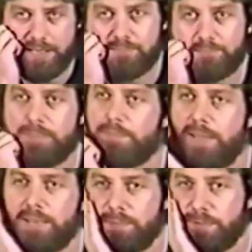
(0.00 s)
As
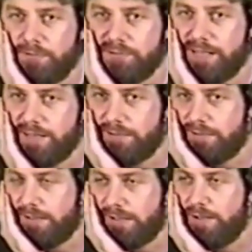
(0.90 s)
people, many people have said
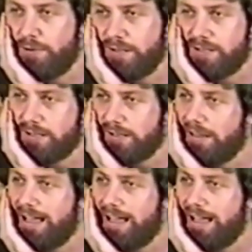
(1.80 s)
that that Leonard is a